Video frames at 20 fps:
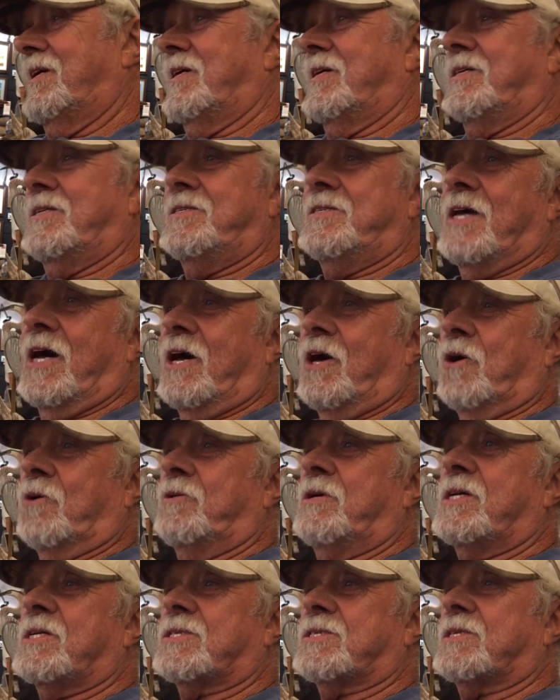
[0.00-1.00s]
No,
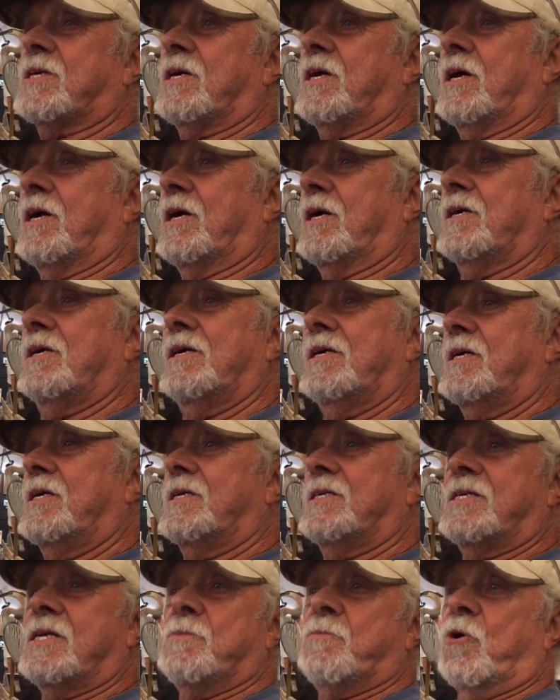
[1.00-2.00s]

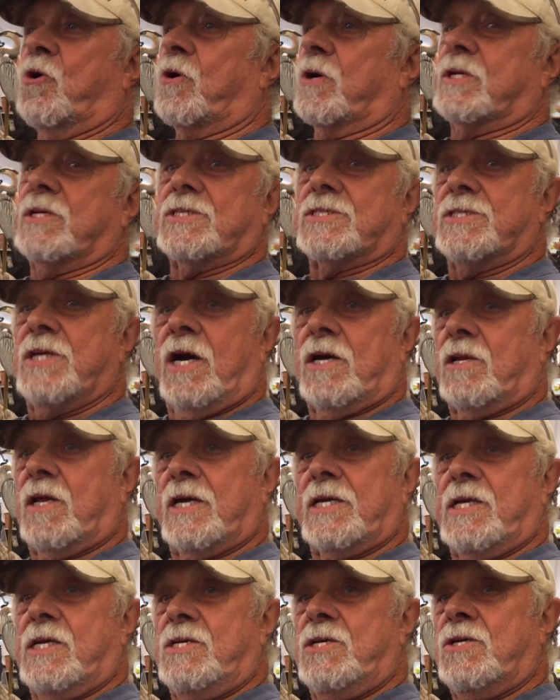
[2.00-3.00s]
the market's not
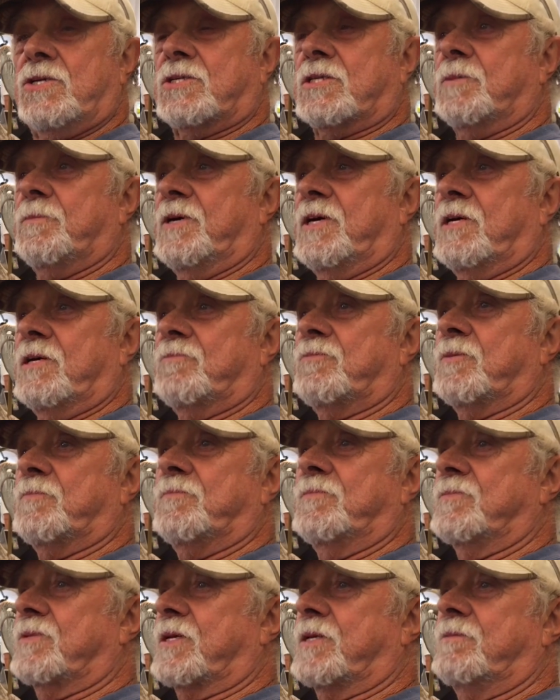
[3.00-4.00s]
like it used to be.
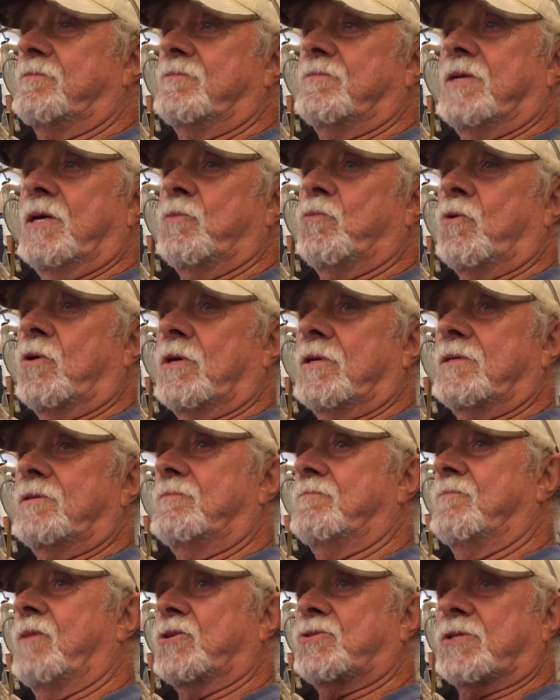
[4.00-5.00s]

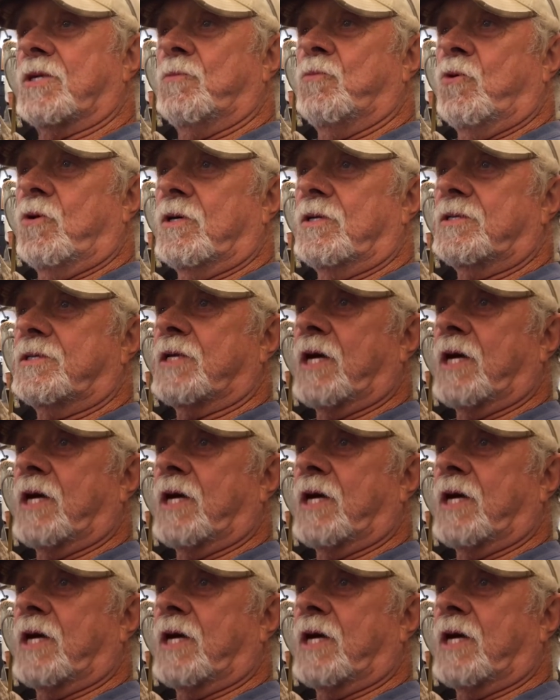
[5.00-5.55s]
Most of them want